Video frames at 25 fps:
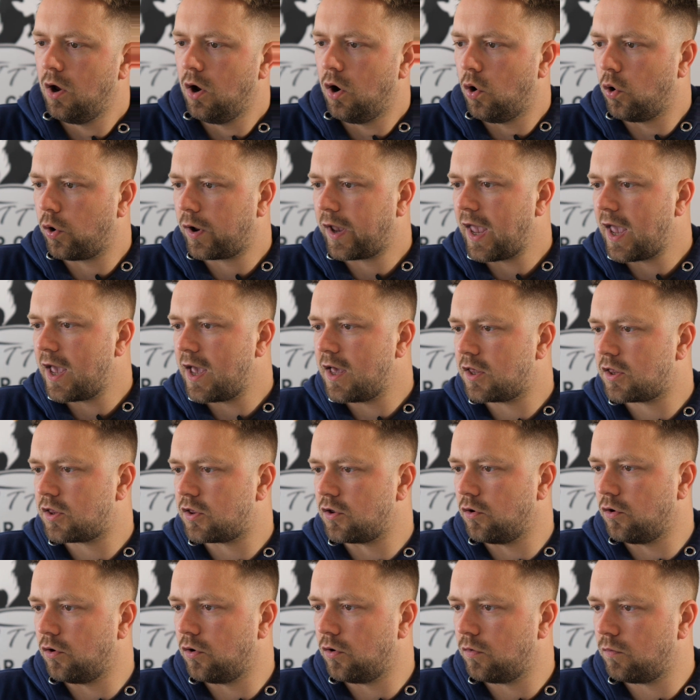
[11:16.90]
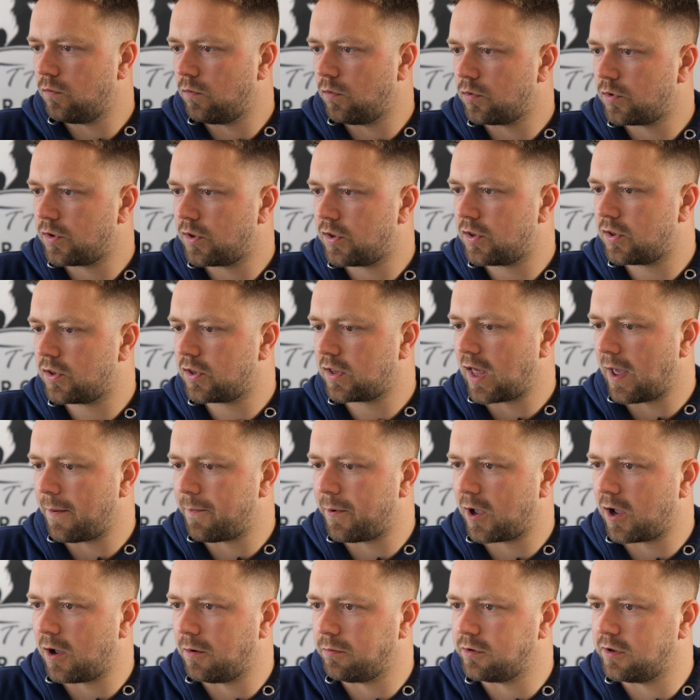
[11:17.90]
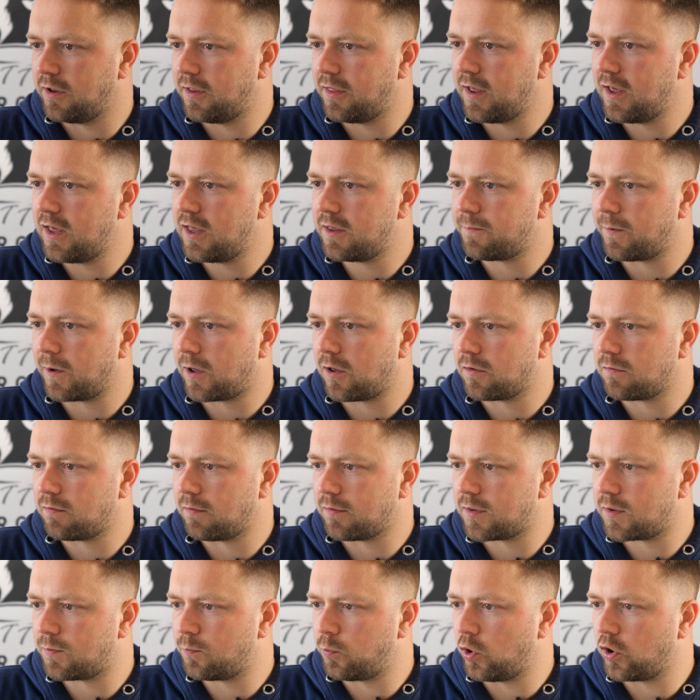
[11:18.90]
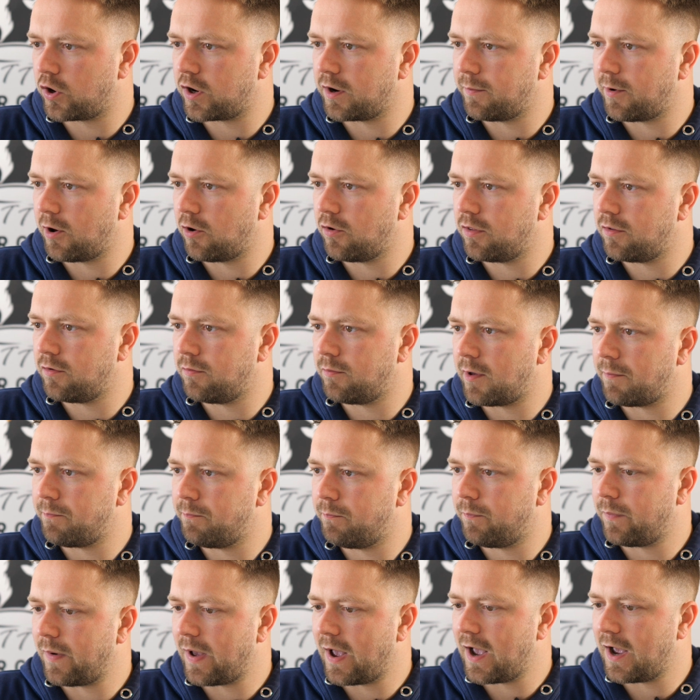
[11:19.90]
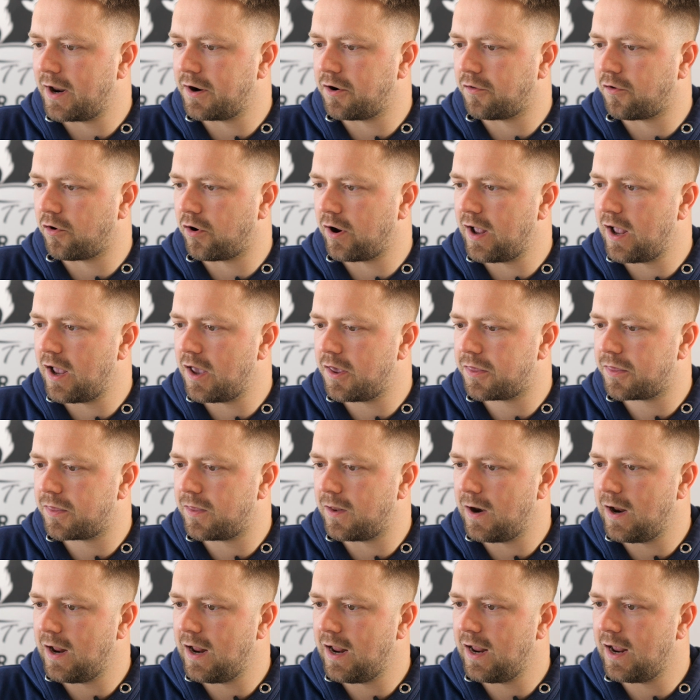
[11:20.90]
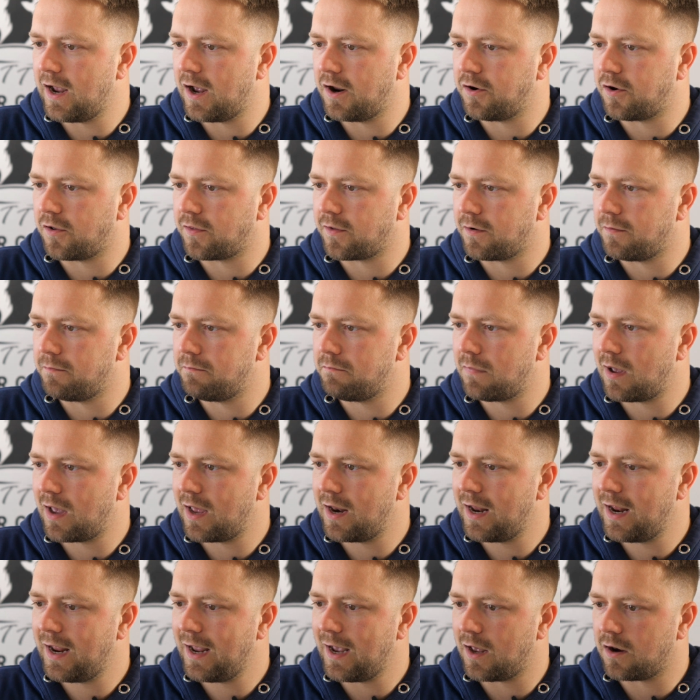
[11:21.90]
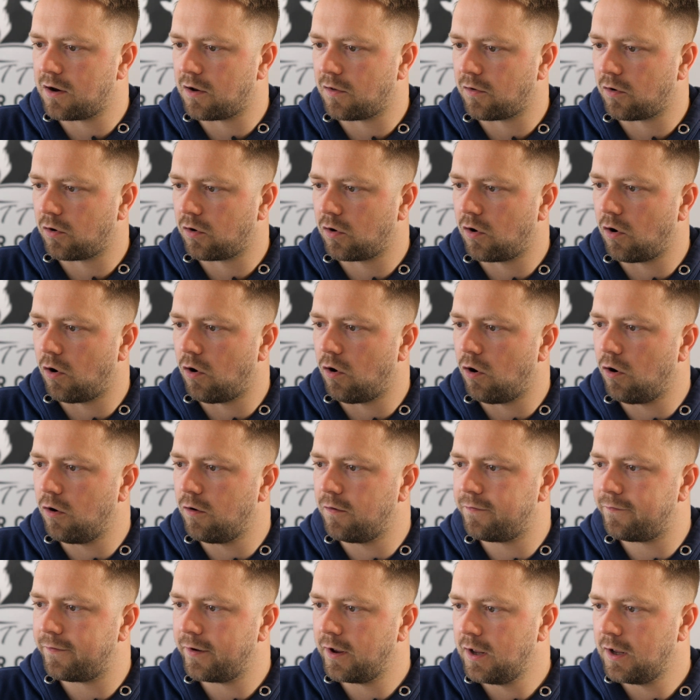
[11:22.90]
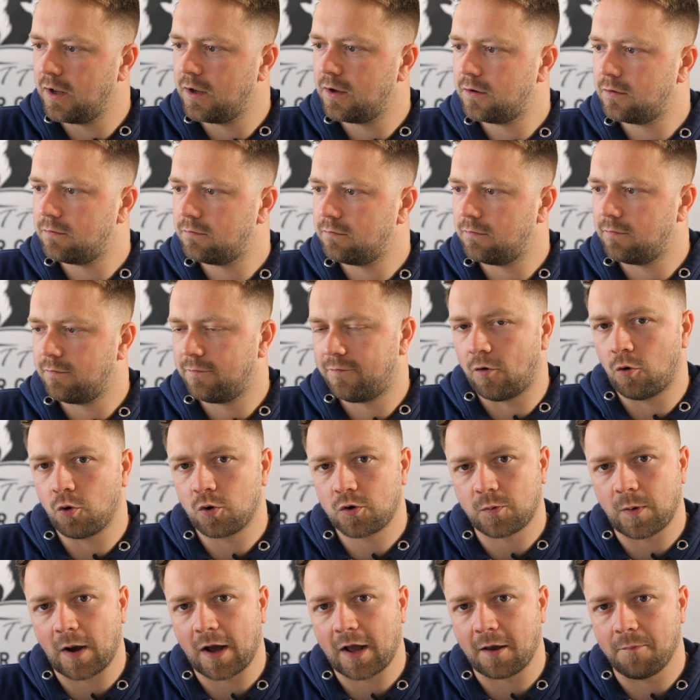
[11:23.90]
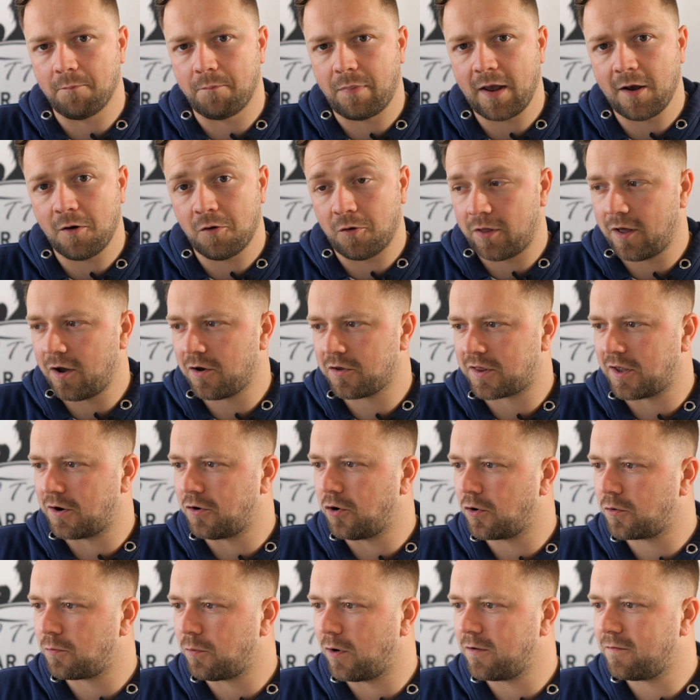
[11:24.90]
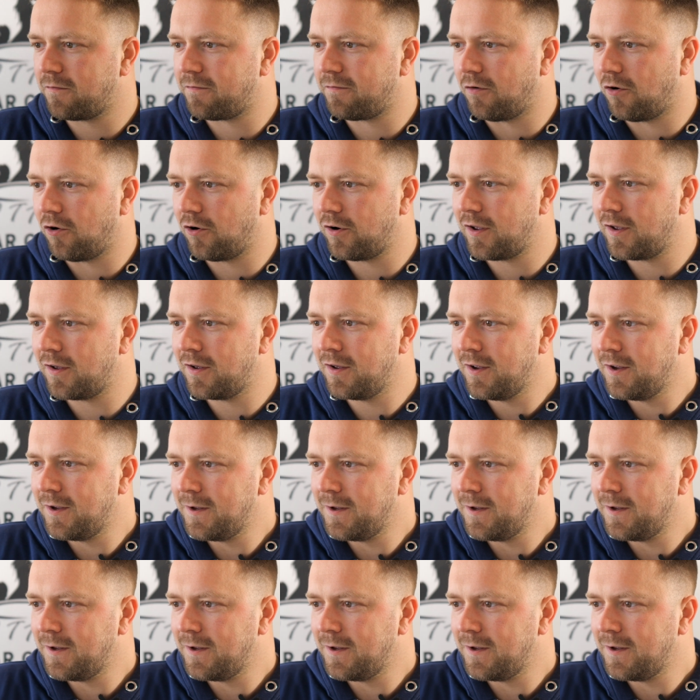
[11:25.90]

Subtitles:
Okay, so we'll skip a couple of these because we've spoken about them a bit. Another A3, another Mini, another Golf, Volkswagen Beetle, there's an odd one for you.